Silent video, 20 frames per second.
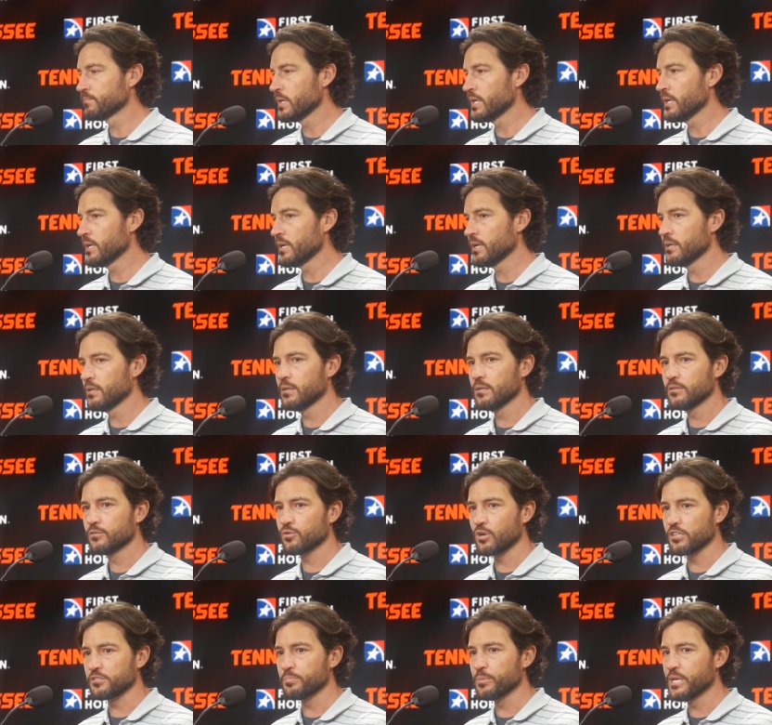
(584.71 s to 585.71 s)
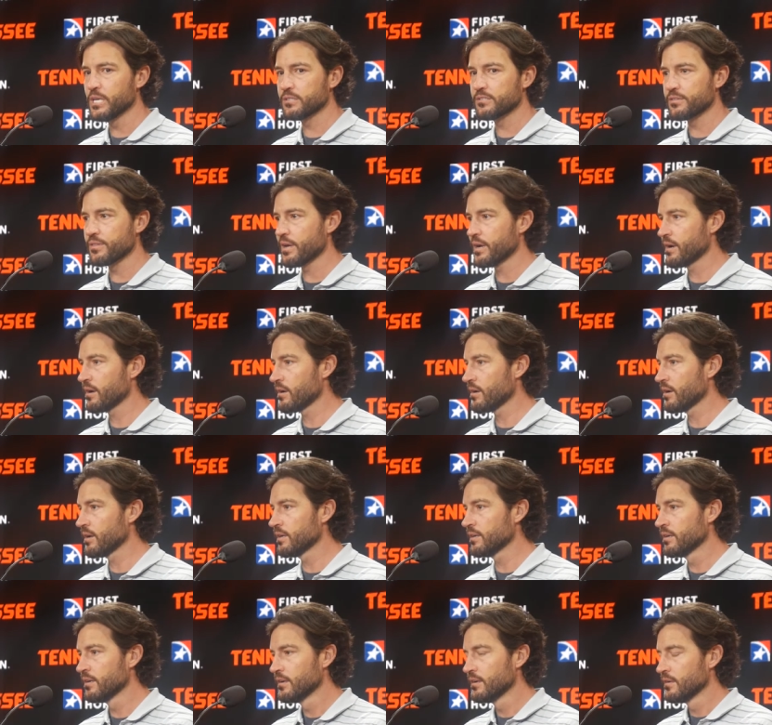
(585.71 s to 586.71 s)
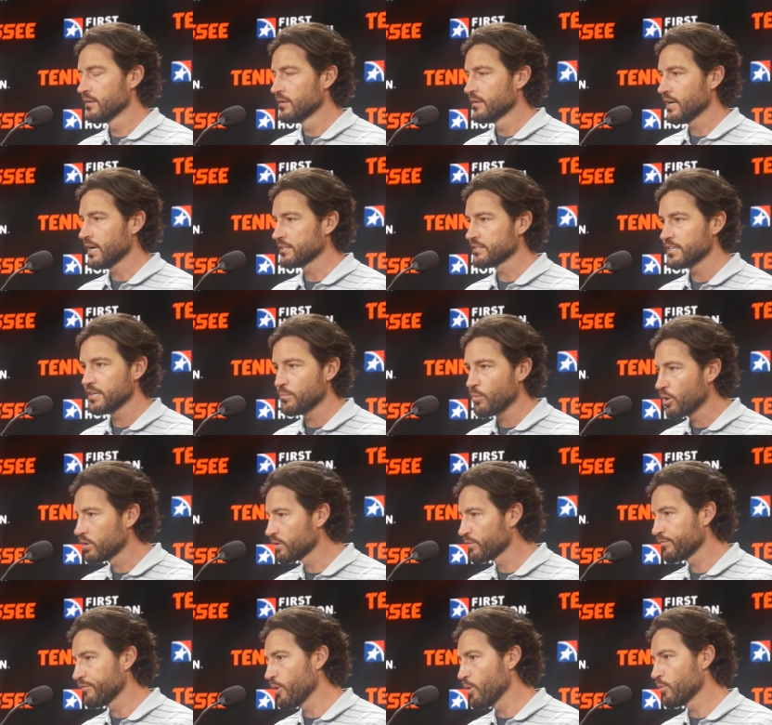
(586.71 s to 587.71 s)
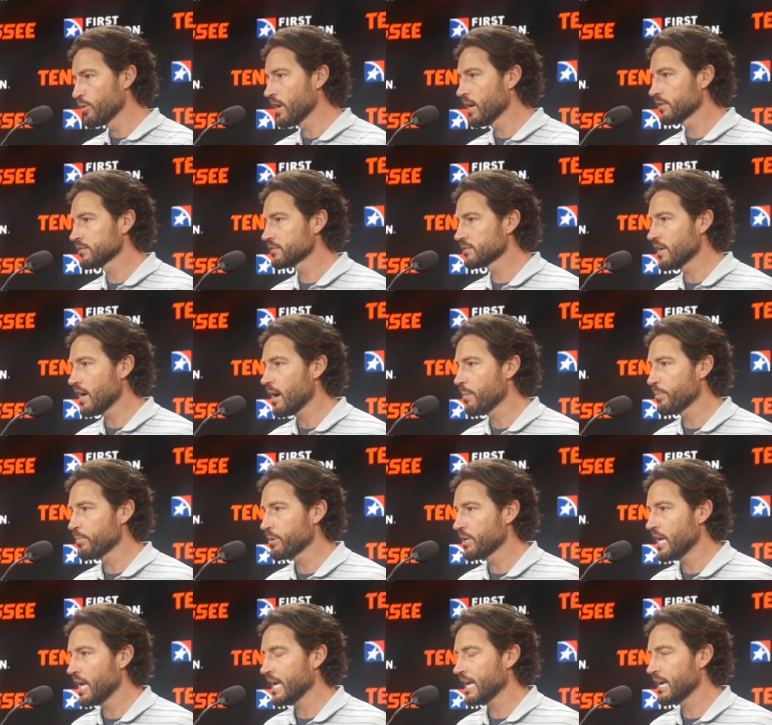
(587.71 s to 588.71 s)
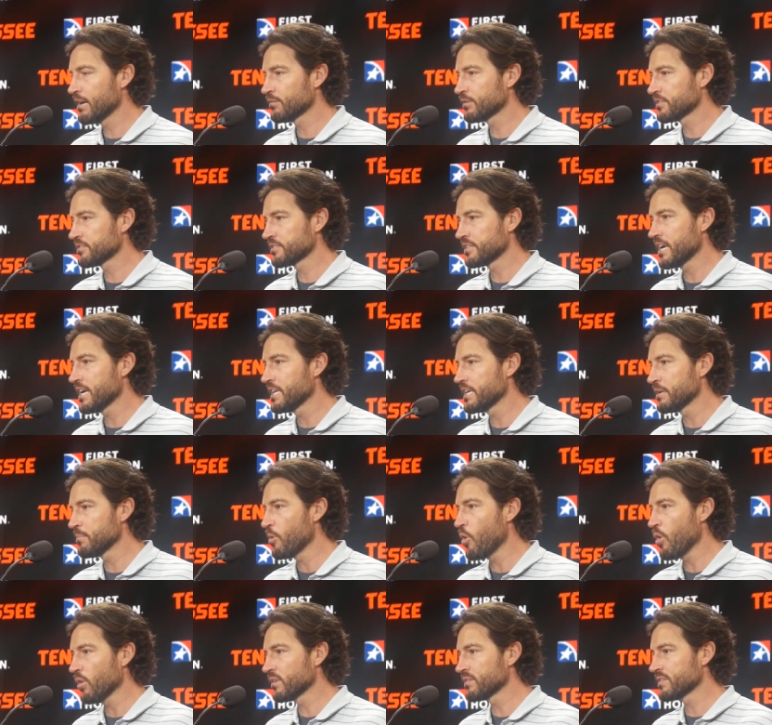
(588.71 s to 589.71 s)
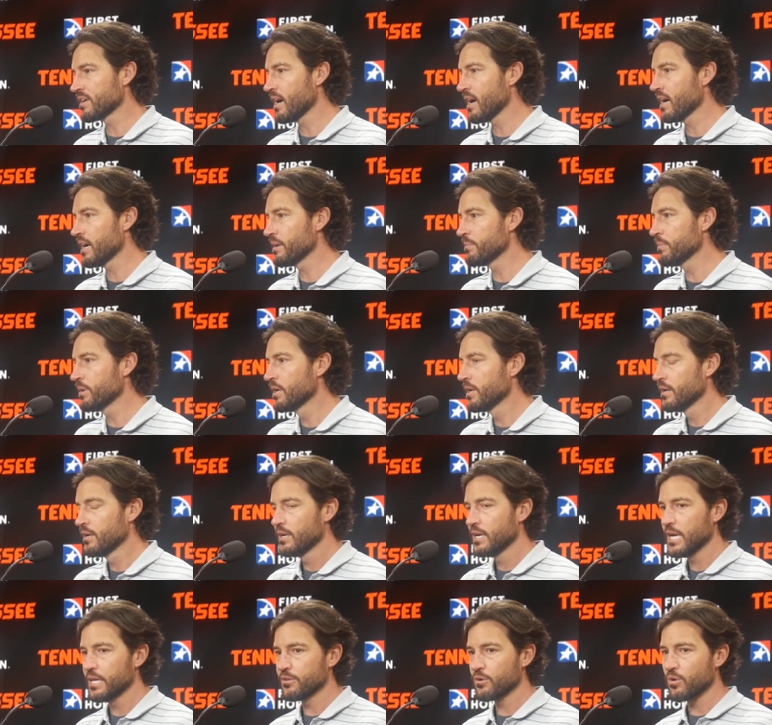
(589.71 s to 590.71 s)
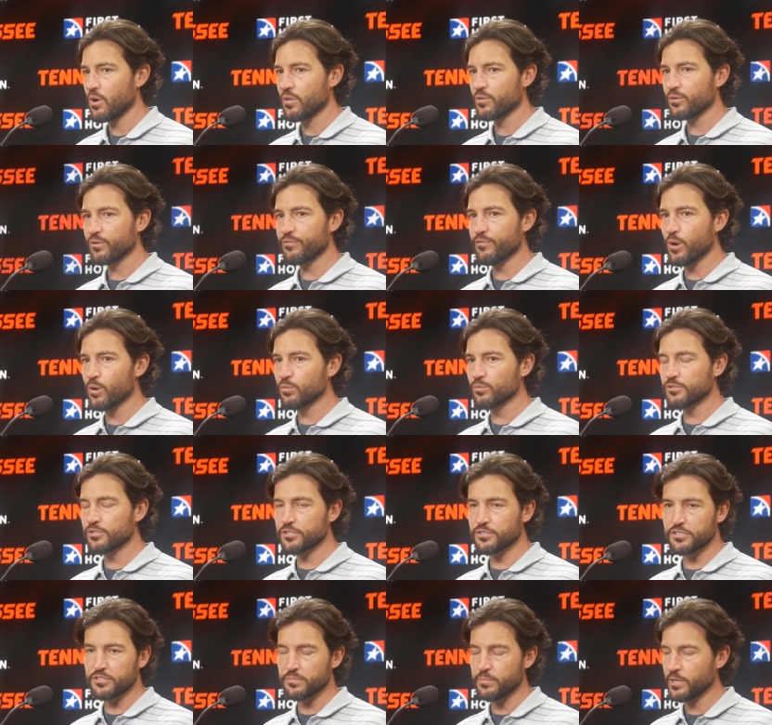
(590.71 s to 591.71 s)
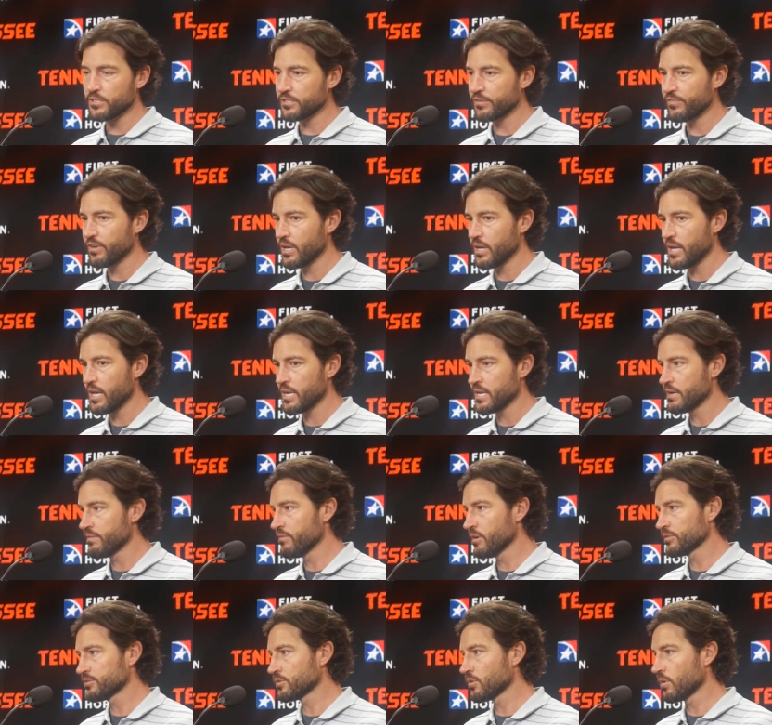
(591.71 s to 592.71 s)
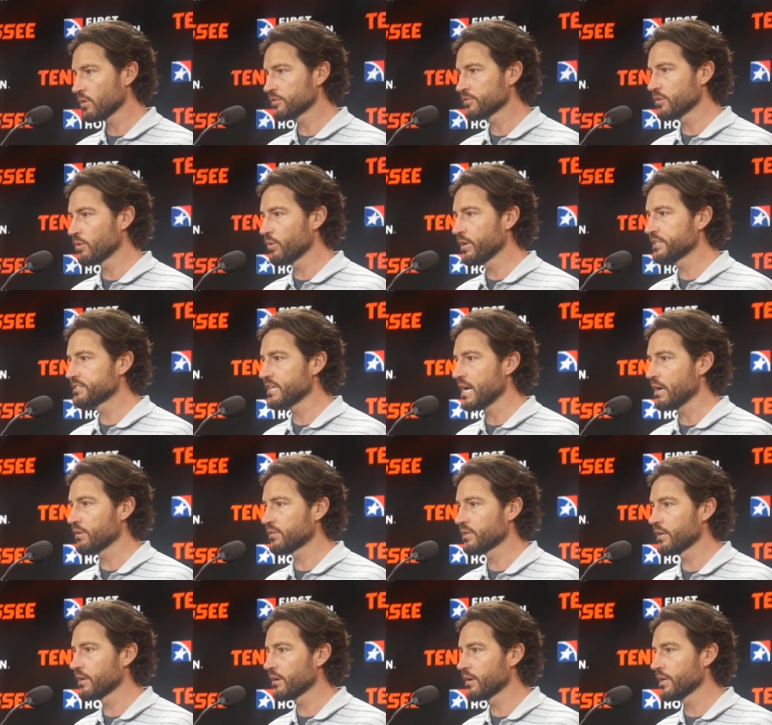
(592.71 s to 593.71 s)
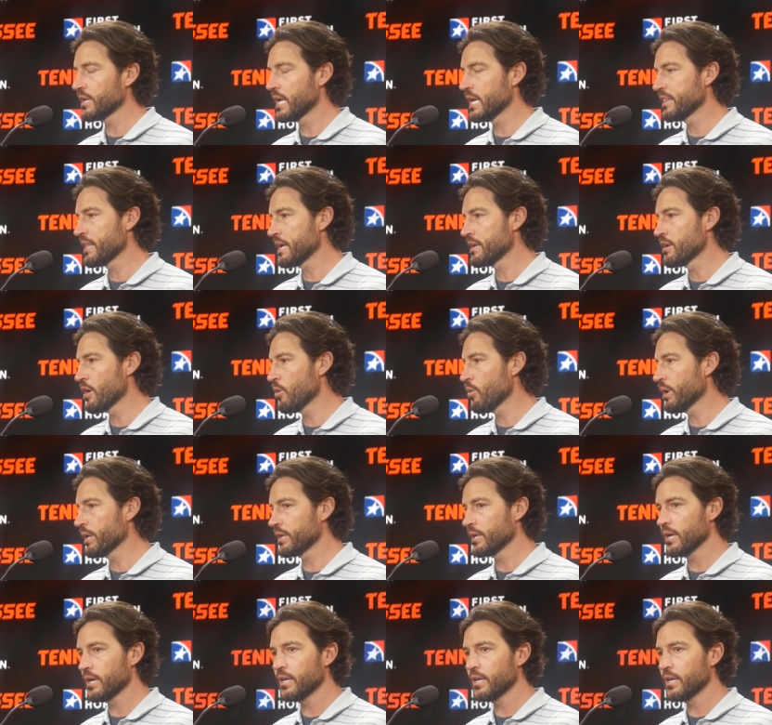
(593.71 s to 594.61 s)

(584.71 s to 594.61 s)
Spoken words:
And trust me, it's there, and I see them on their phone nonstop. I mean, they hang out at the stadium all the time, and they're on their phones just as much as any of us are. So it's out there, and they know it.